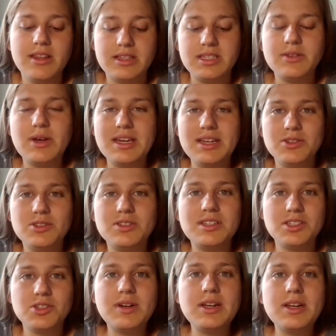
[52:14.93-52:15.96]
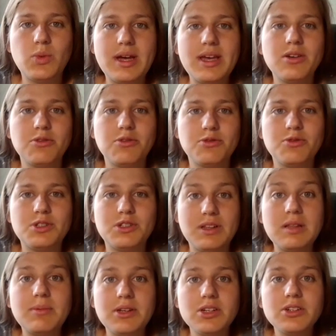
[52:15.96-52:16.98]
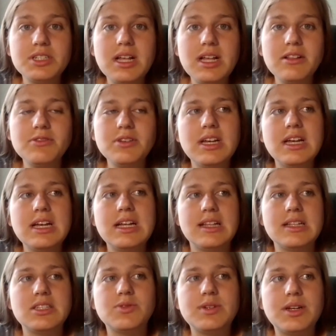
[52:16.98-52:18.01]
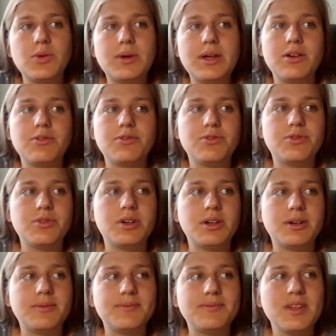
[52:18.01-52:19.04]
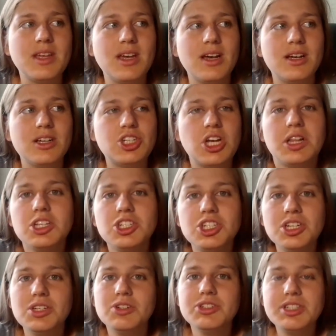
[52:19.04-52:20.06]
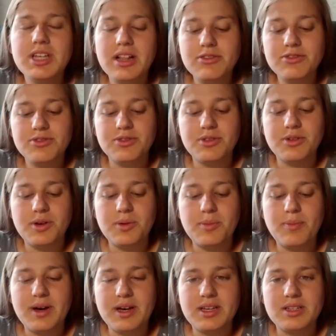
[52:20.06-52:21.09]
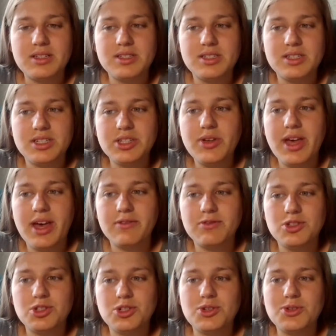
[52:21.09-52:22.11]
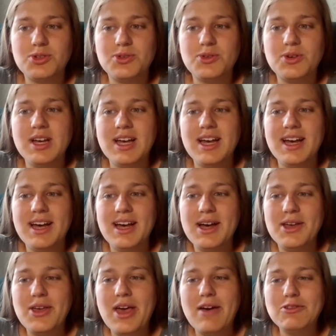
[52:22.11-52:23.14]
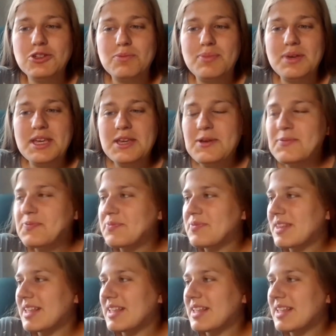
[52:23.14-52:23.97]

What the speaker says: that's a great way of developing yourself. That's a great way of challenging yourself. But still, you have to